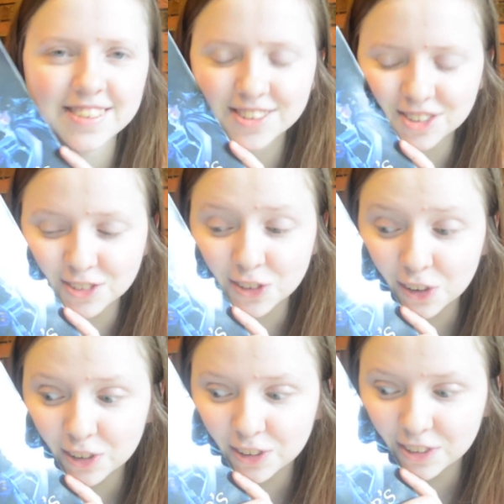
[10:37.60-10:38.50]
just
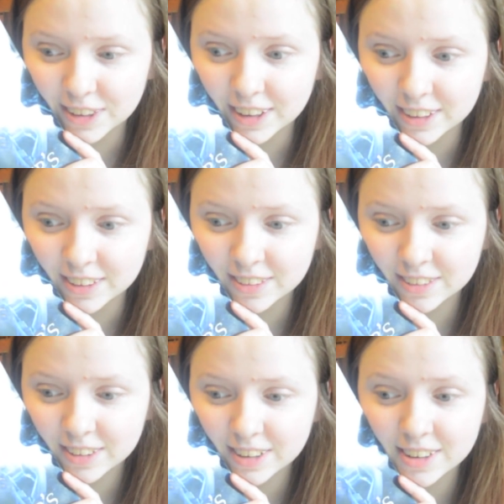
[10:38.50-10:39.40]
not okay.
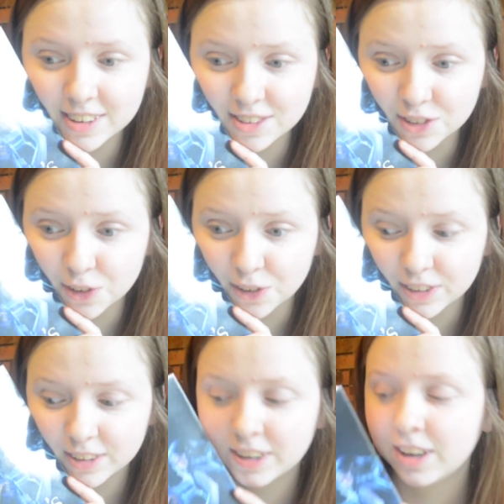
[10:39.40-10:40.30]
It is not.
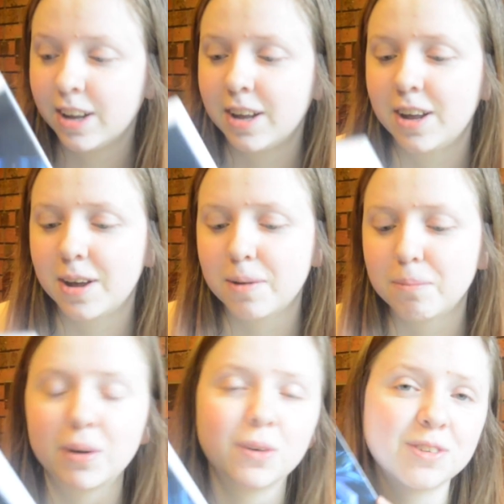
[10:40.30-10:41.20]

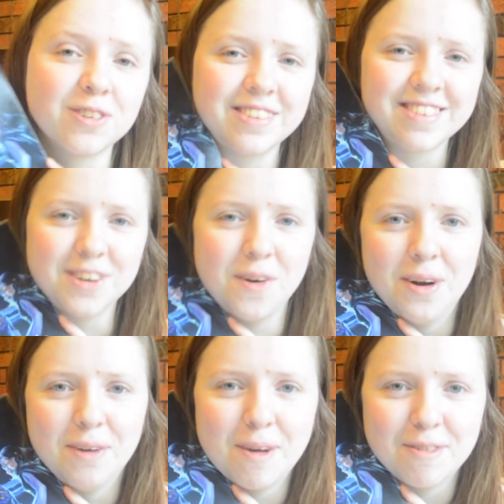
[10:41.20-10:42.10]
But also, it's still
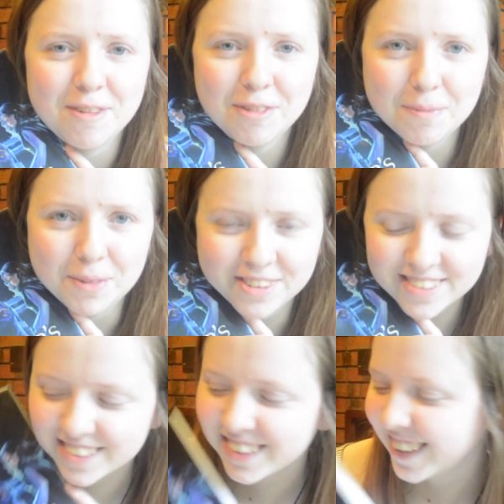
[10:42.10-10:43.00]
one of my favourite books.